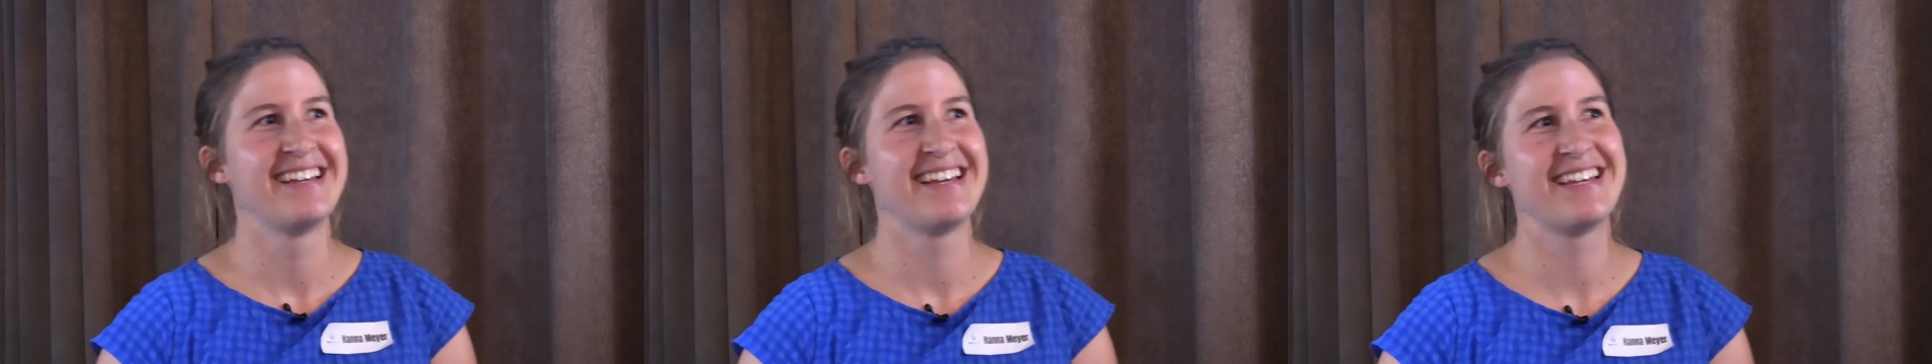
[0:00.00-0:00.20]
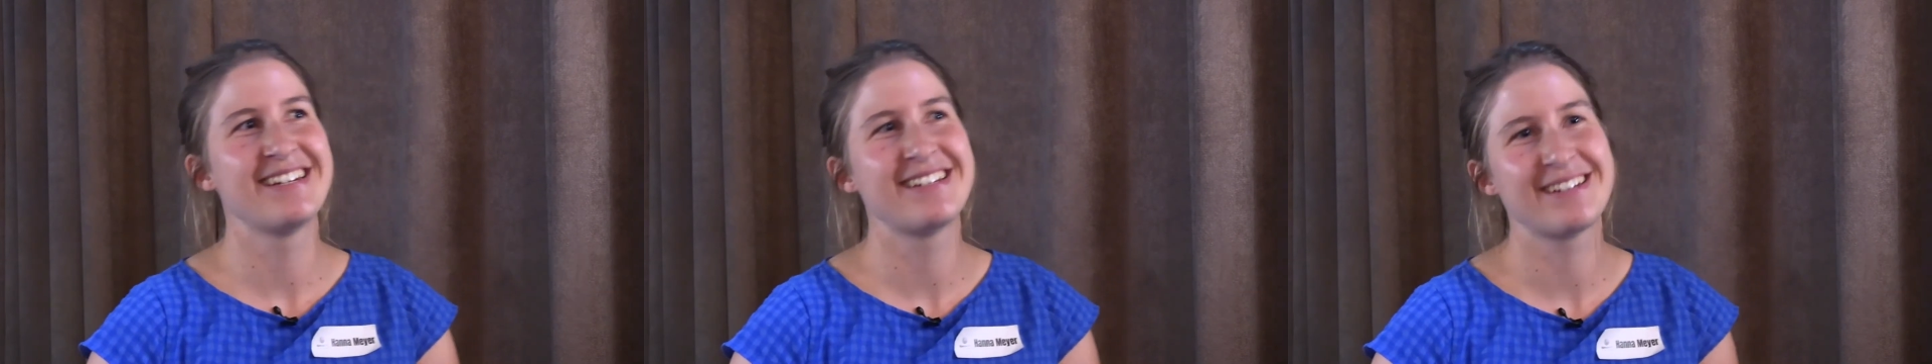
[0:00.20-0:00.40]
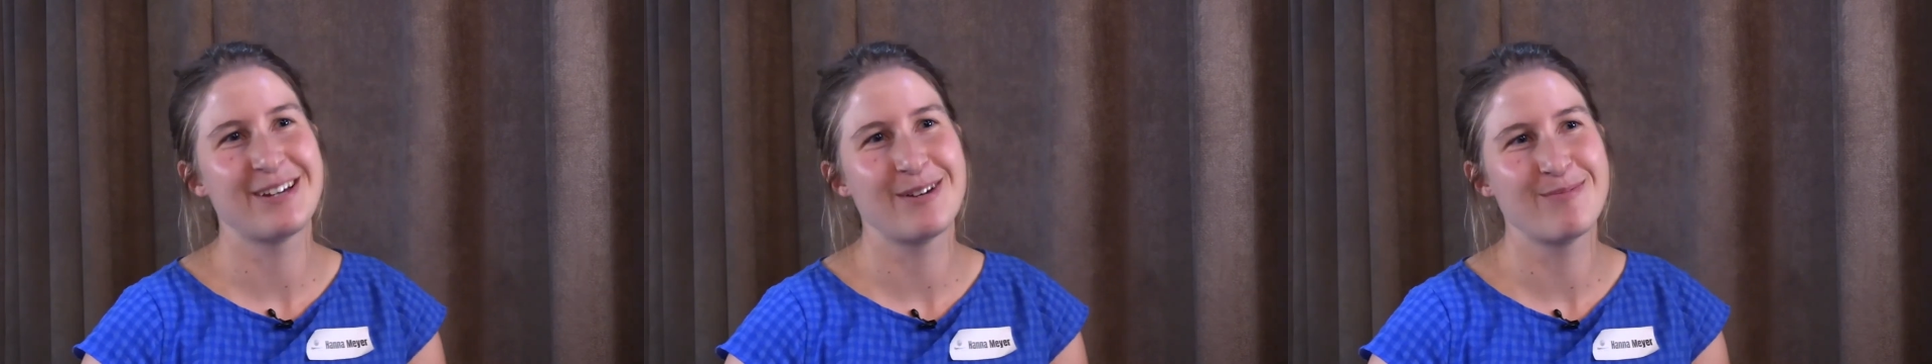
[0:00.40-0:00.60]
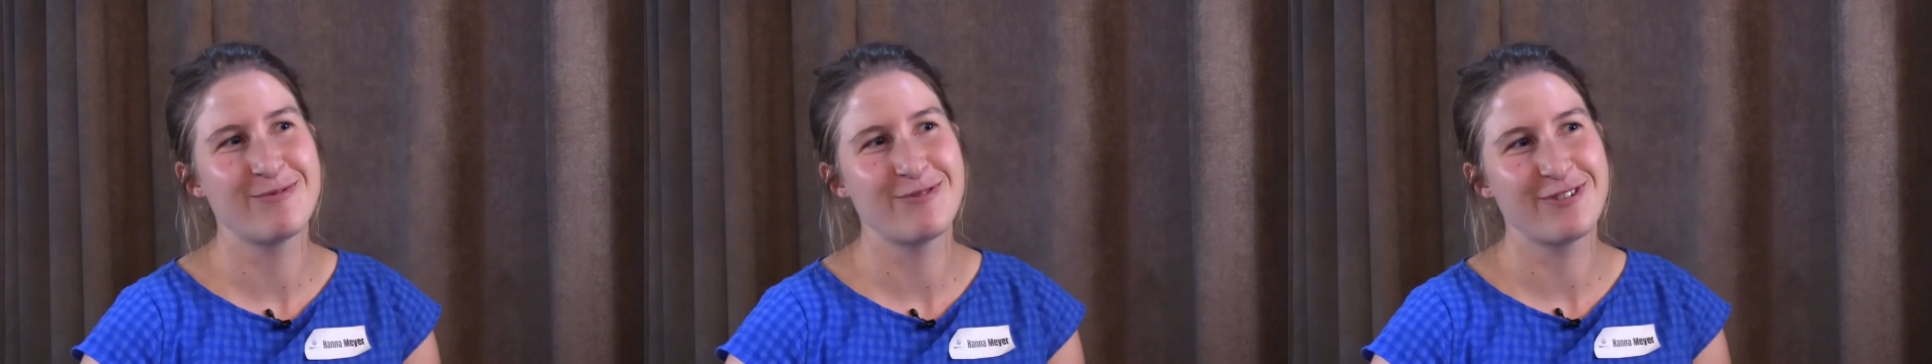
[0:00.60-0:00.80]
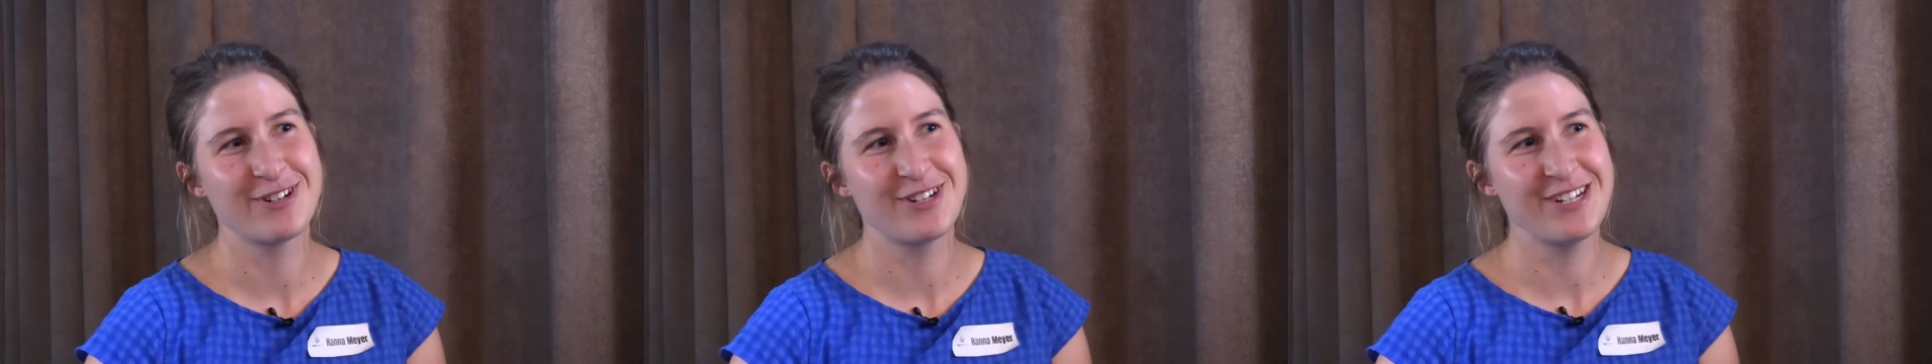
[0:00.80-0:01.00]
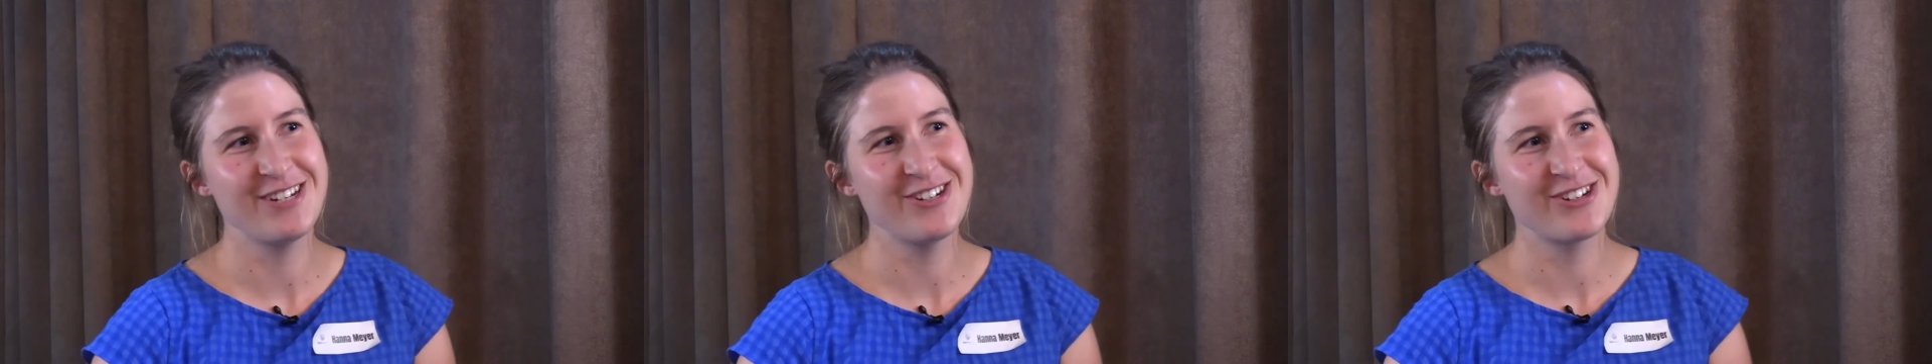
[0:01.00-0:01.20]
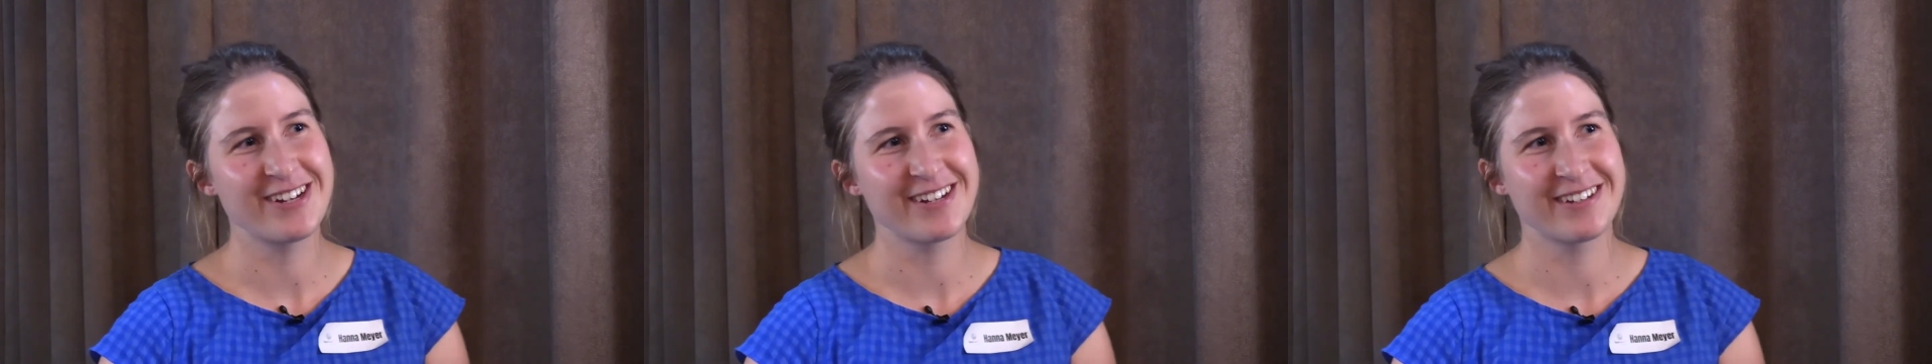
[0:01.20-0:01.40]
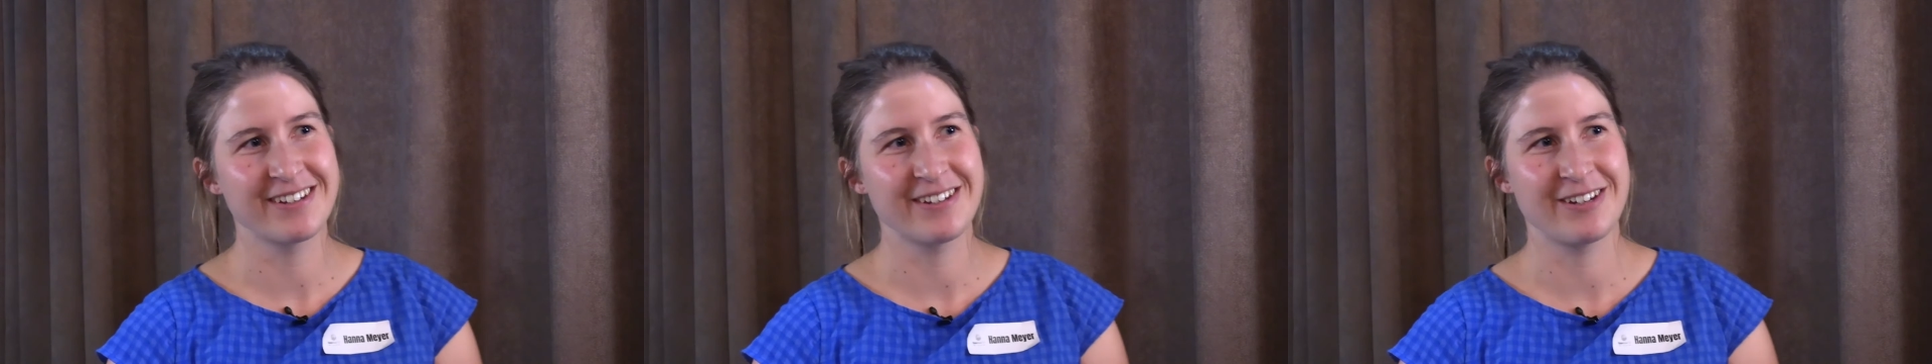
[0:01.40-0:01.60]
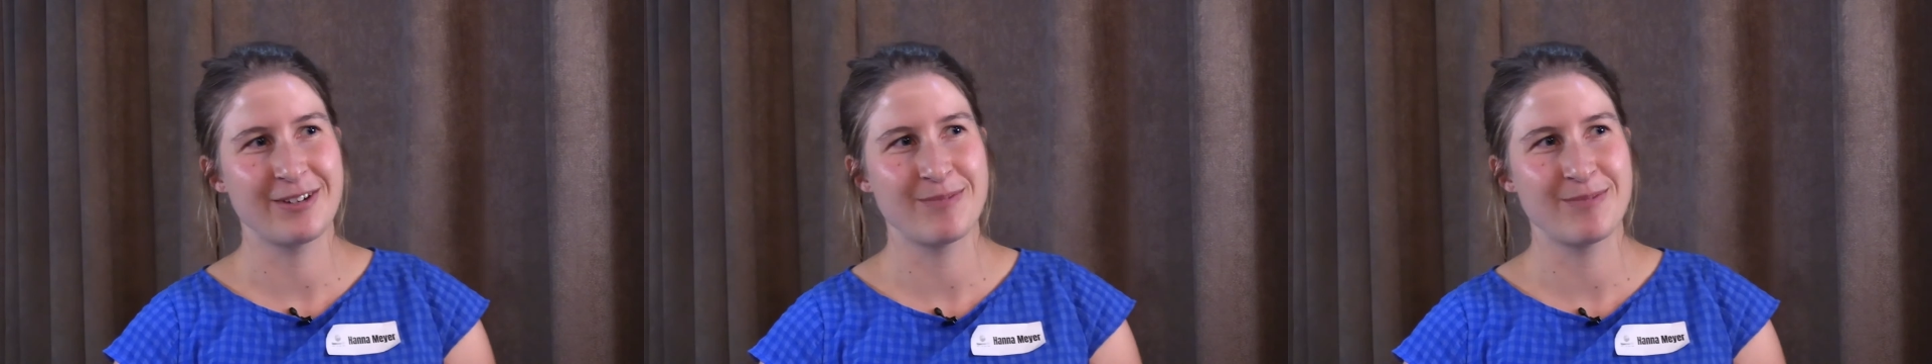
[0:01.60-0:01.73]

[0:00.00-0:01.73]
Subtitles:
And for teaching,